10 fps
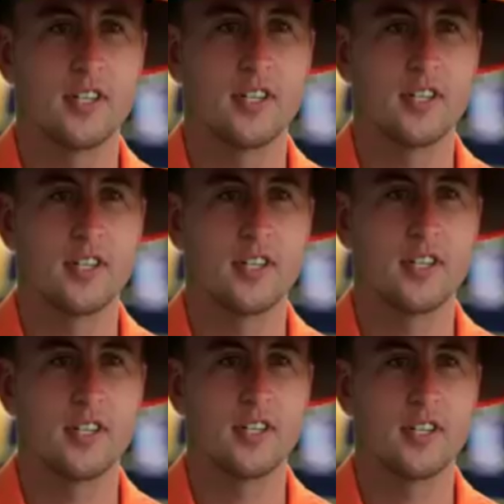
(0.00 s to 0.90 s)

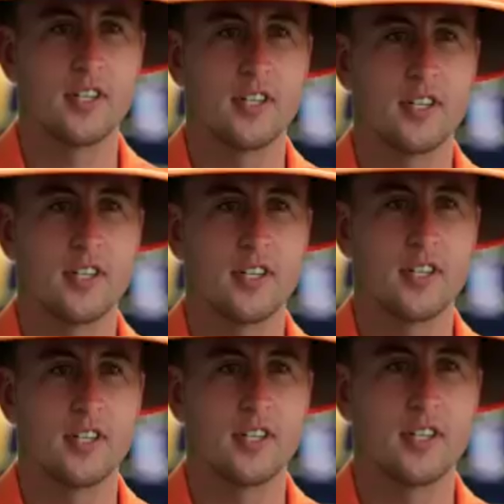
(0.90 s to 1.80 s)

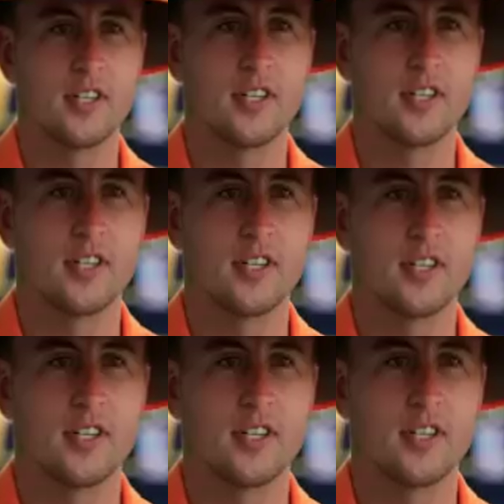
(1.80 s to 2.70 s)

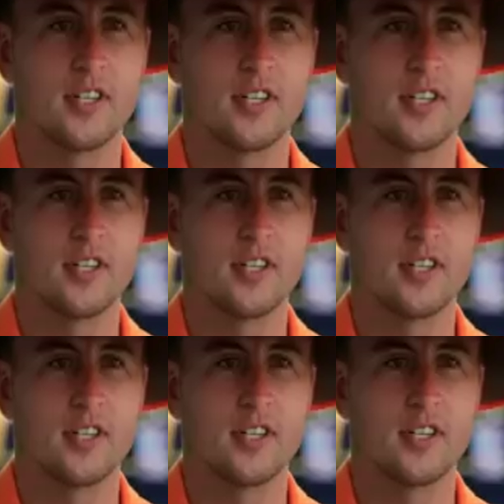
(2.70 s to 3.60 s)

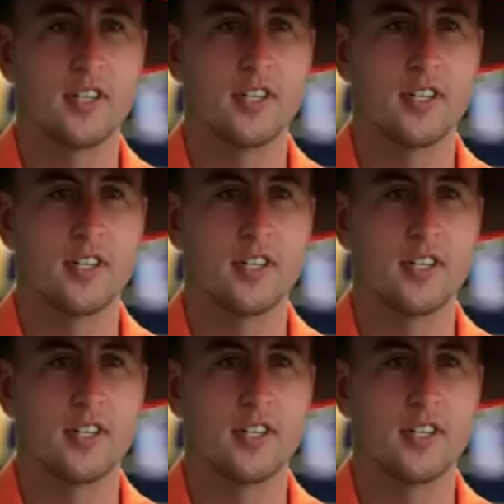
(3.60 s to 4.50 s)

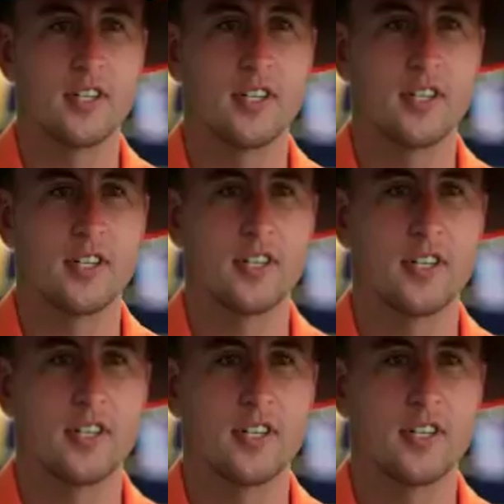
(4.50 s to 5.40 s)

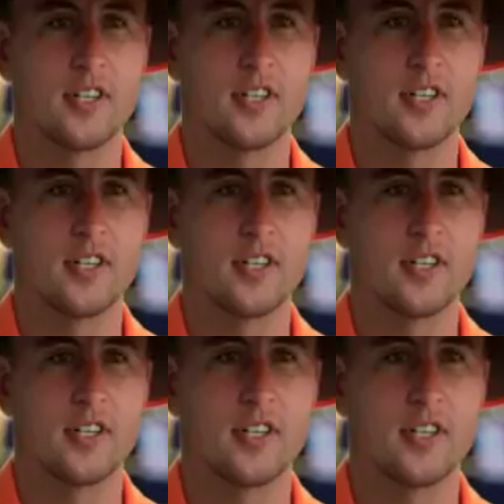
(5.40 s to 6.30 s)

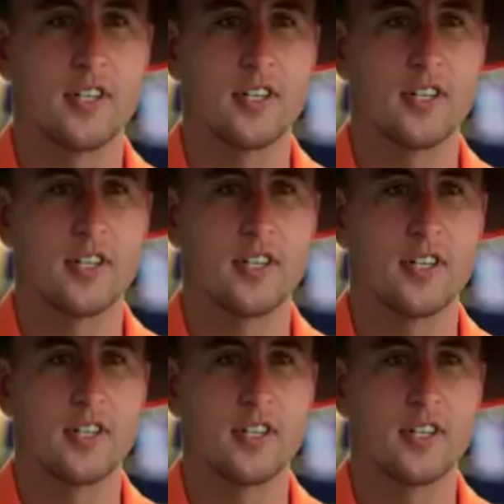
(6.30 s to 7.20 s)

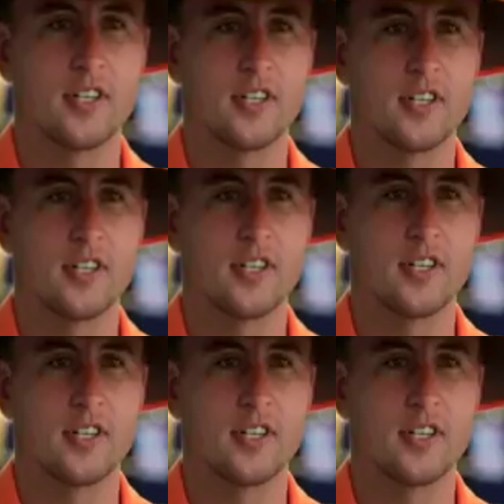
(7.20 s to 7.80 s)
(silent)